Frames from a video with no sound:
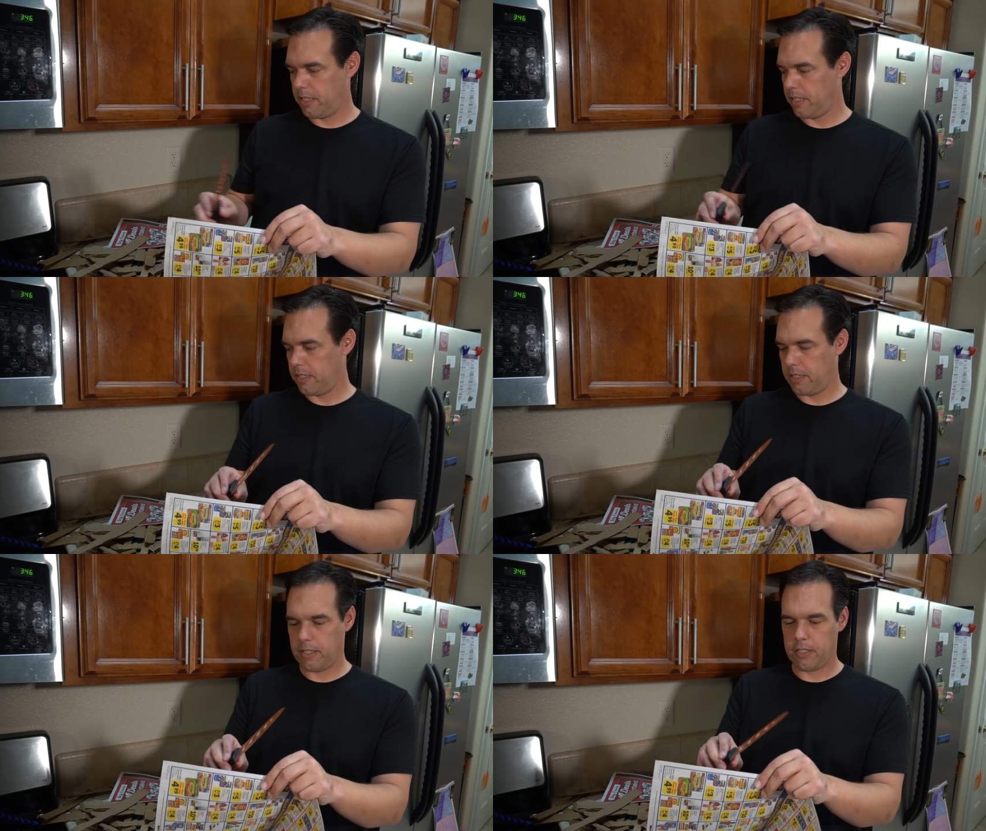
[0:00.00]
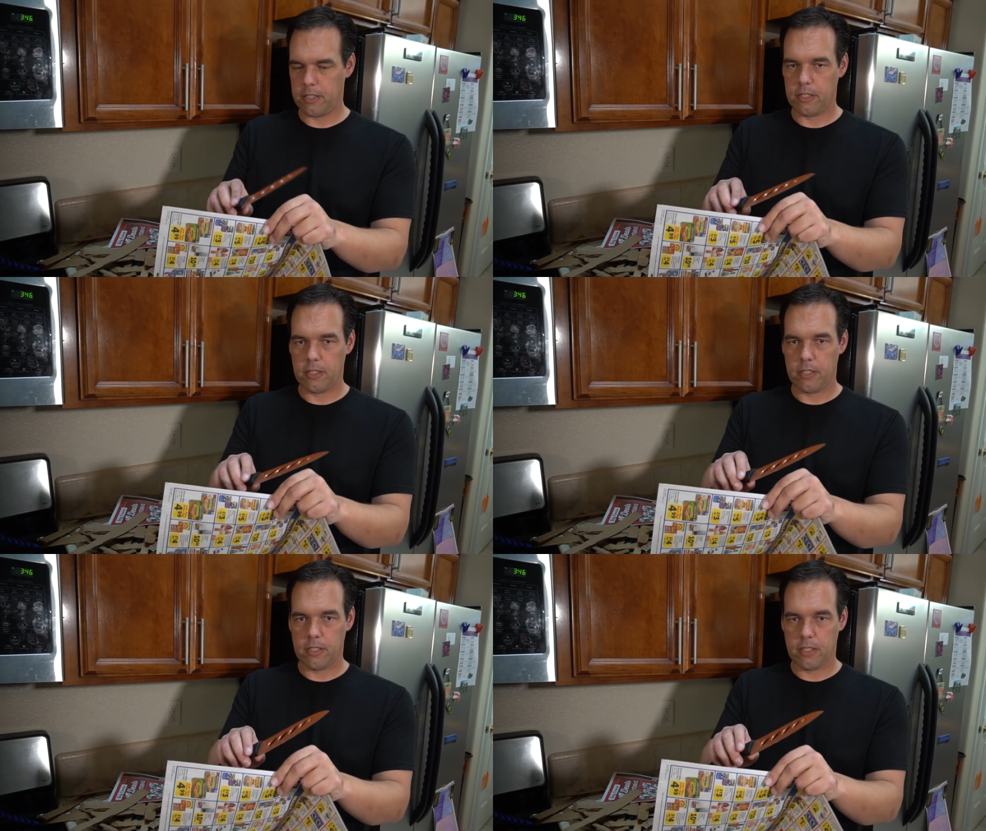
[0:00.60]

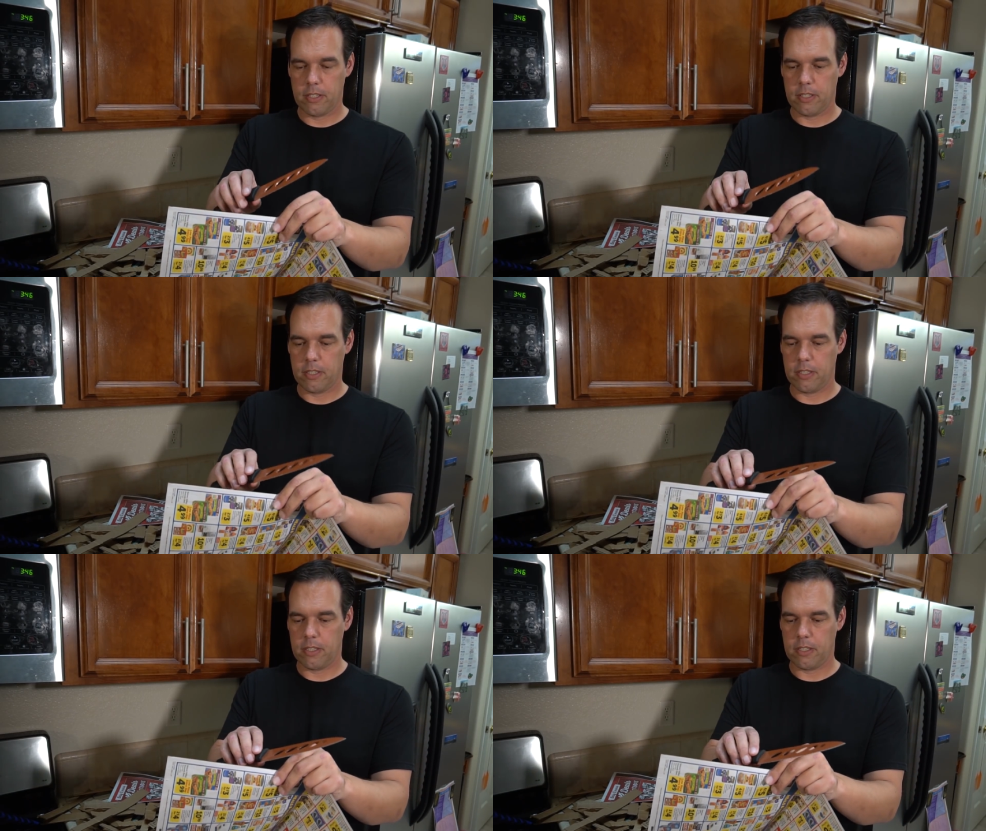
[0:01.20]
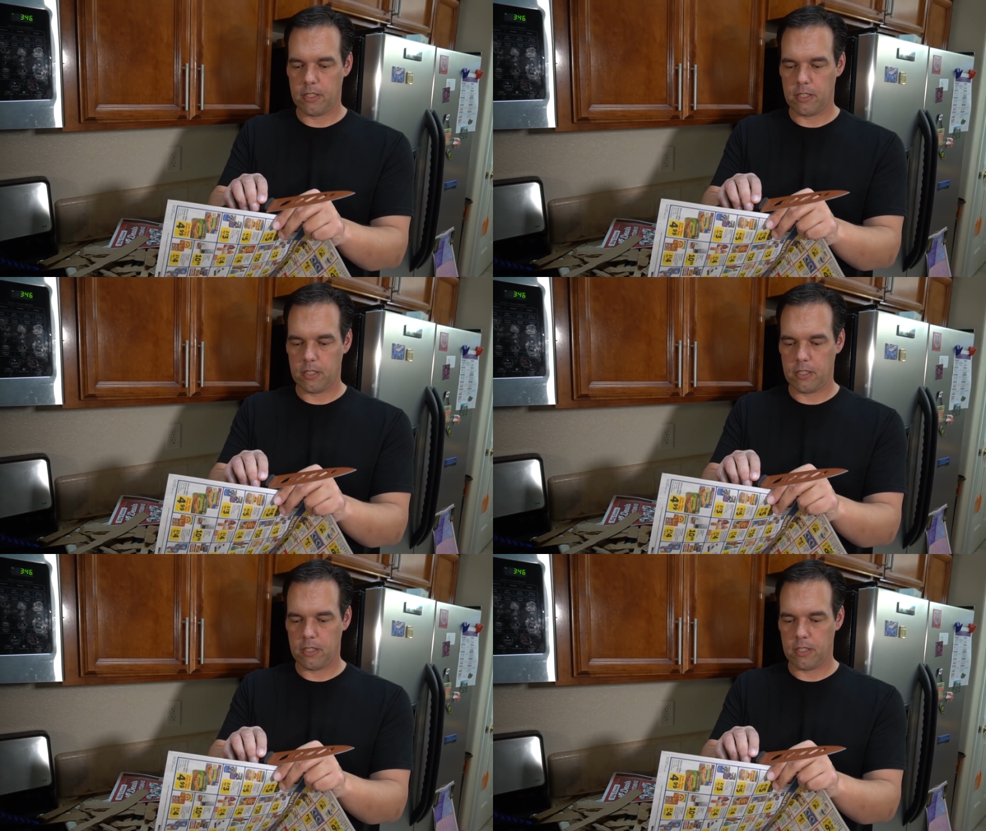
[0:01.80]

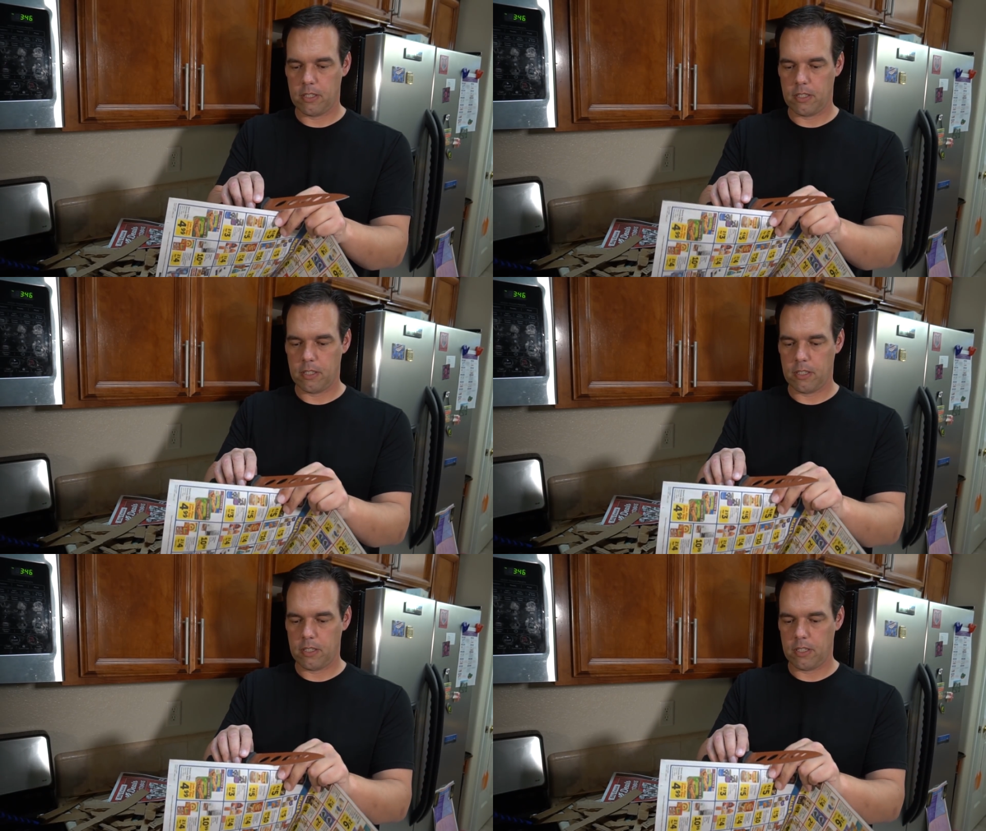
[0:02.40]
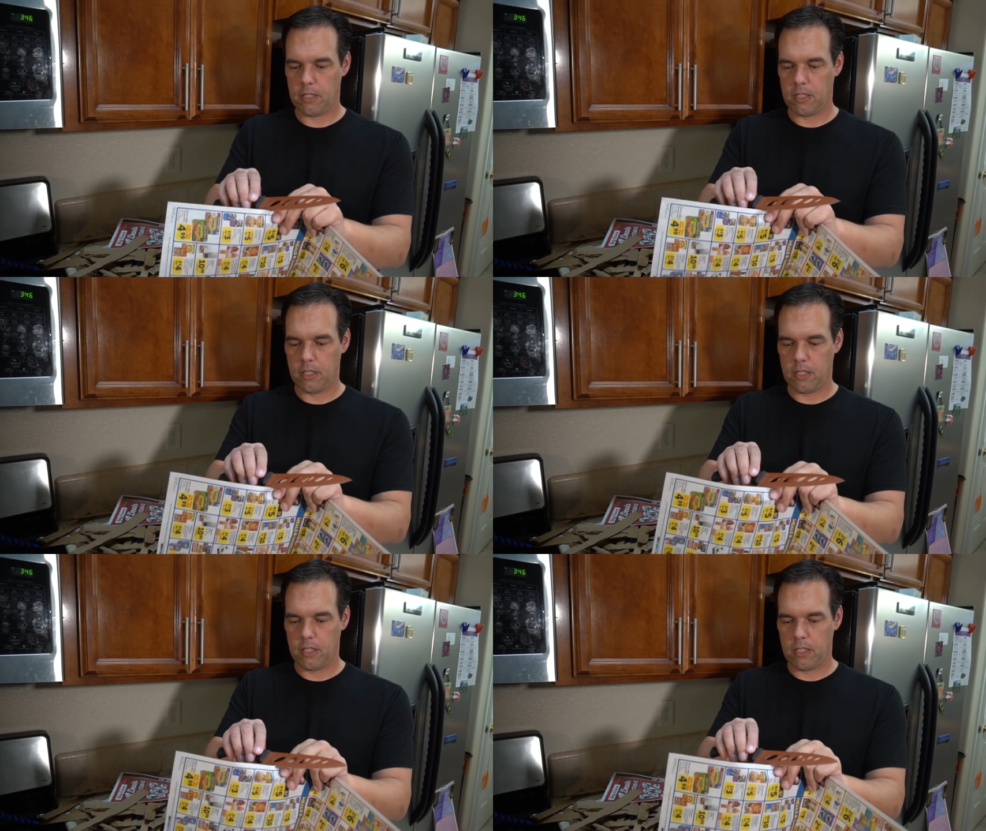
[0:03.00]

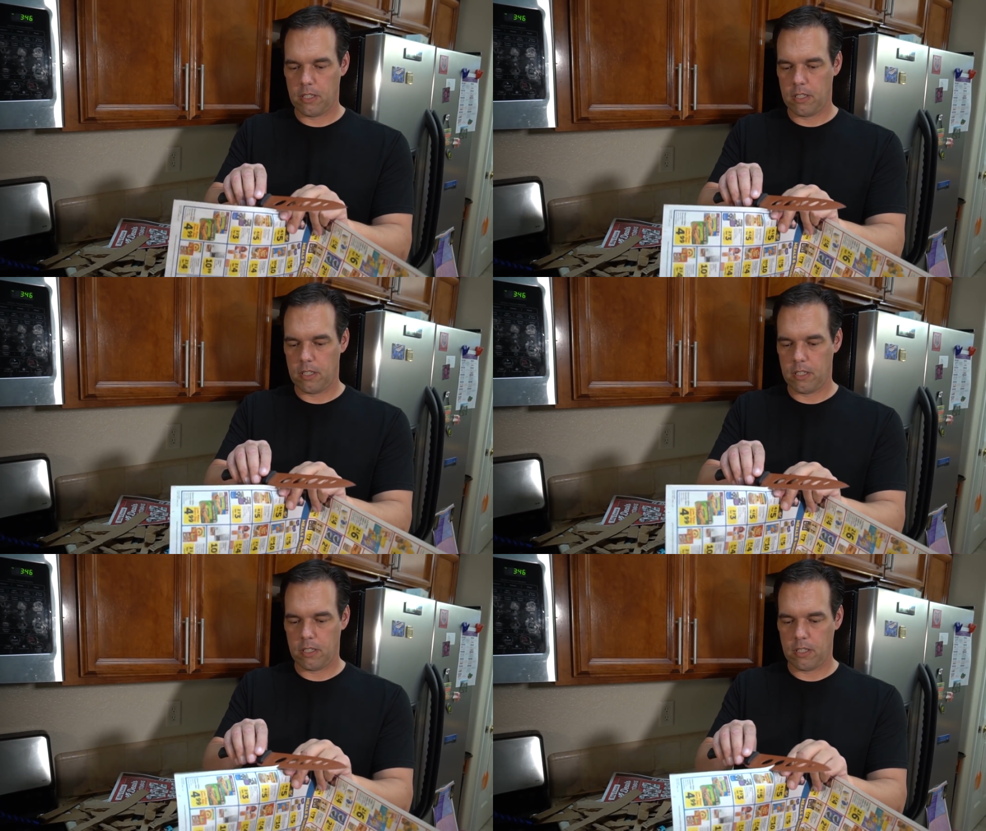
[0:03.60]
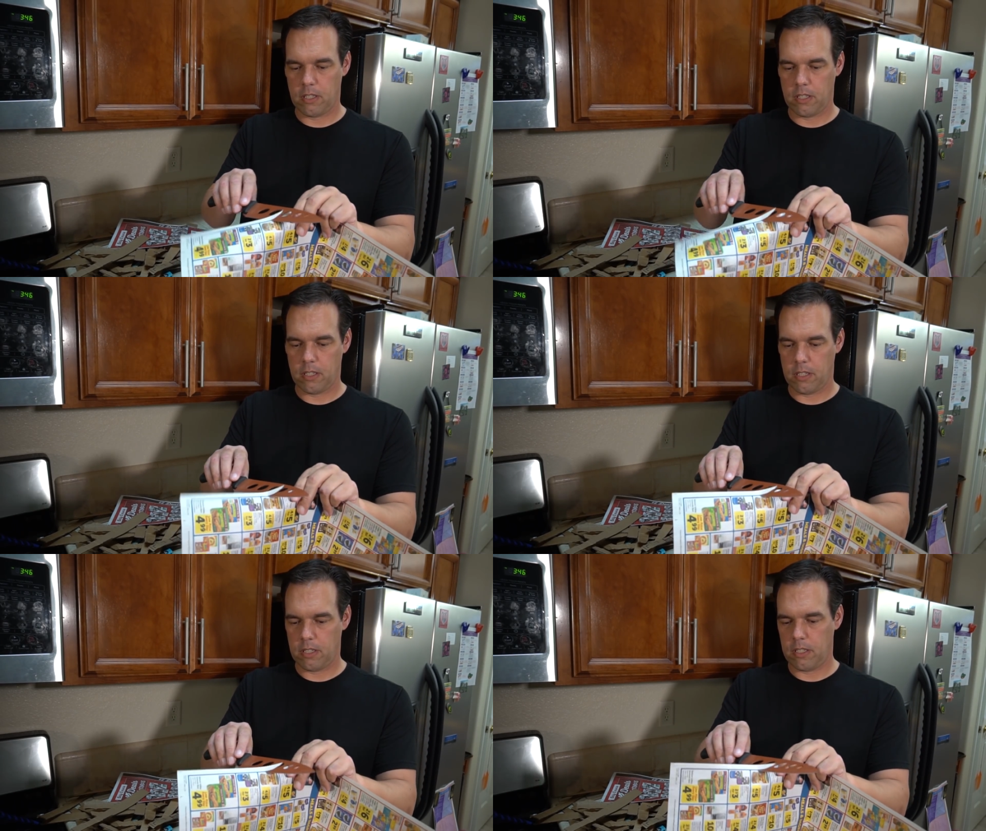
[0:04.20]

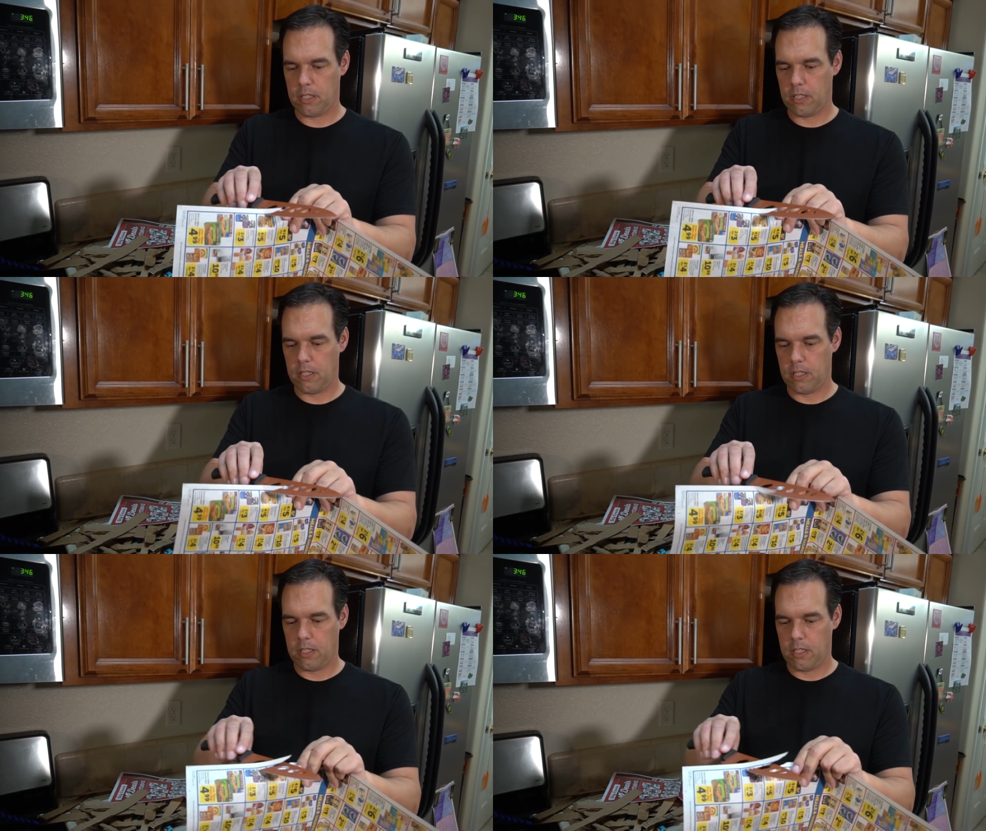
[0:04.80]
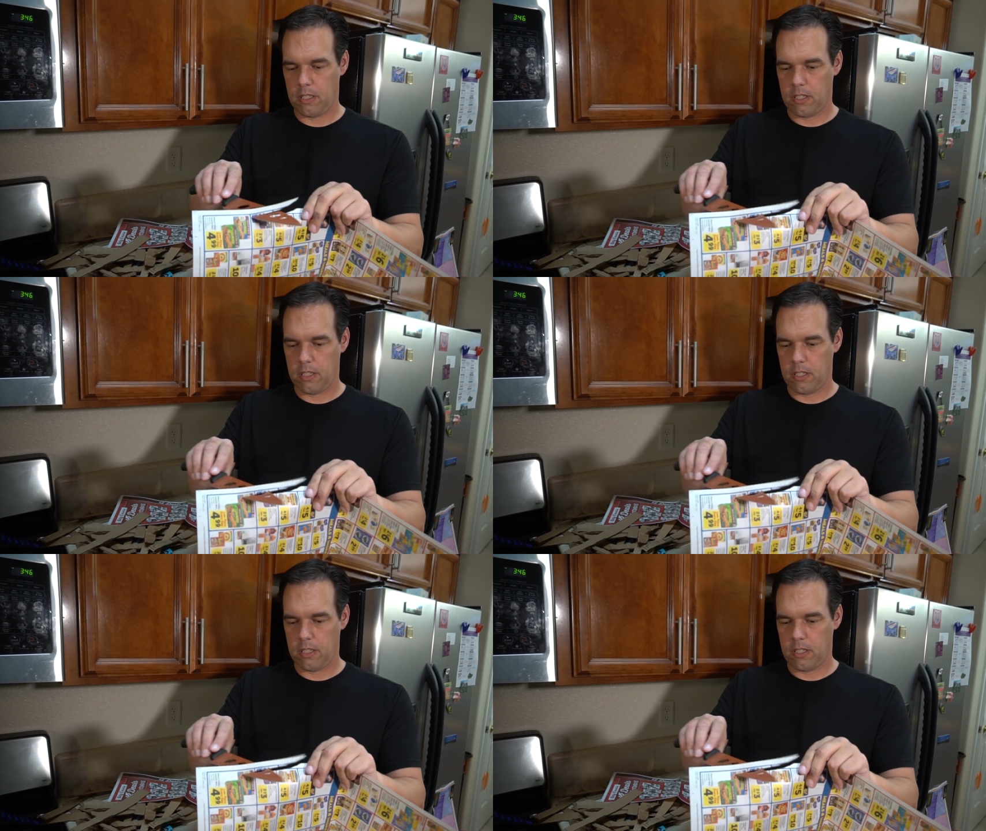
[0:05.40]
No one is speaking in this clip.